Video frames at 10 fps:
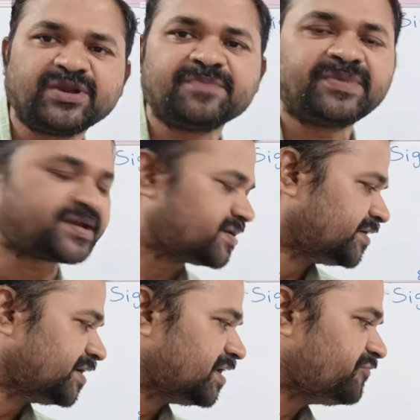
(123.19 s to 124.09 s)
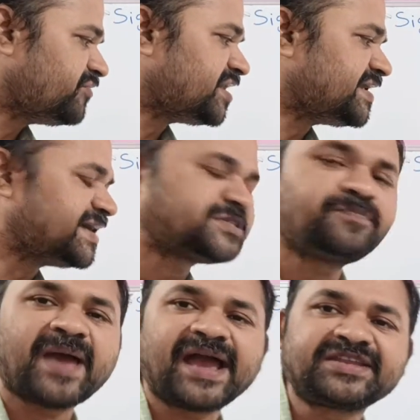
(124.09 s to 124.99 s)
number, whereas
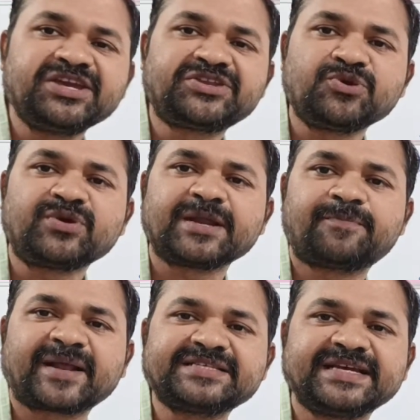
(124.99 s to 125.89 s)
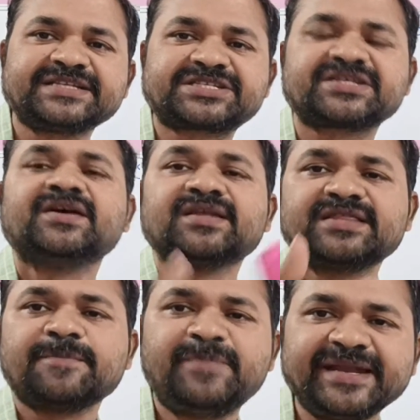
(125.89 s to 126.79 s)
magnitude represents
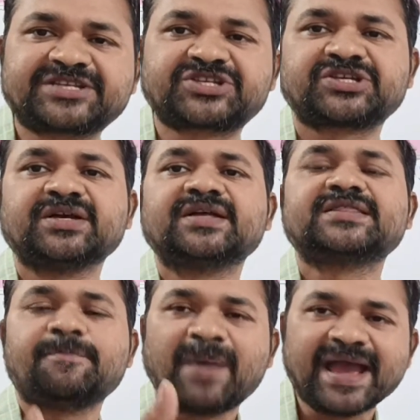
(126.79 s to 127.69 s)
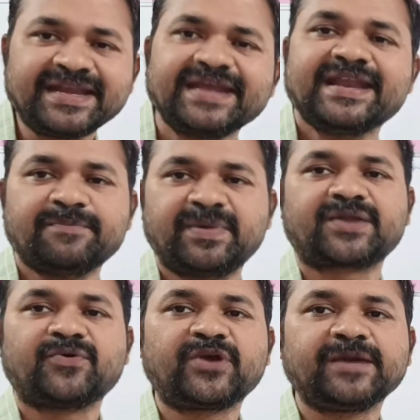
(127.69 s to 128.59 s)
the bits, the binary number.
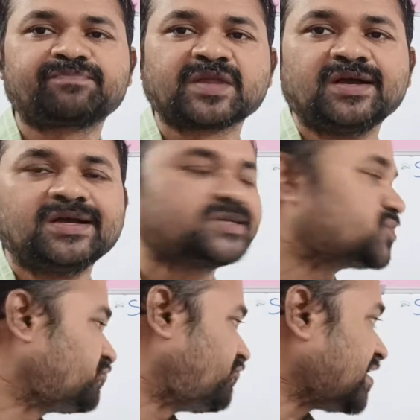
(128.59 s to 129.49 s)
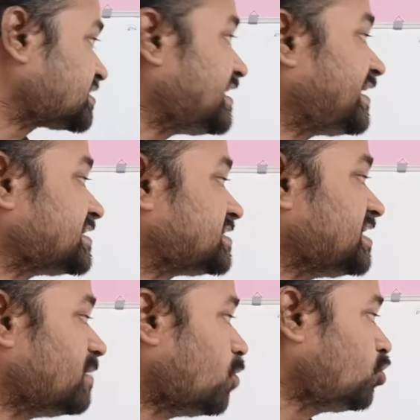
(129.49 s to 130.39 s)
Okay. So, first let us
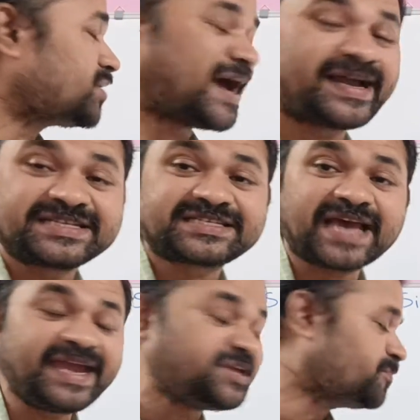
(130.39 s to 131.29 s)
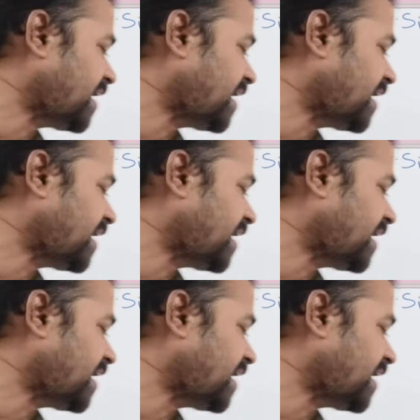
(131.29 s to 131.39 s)
see about unsigned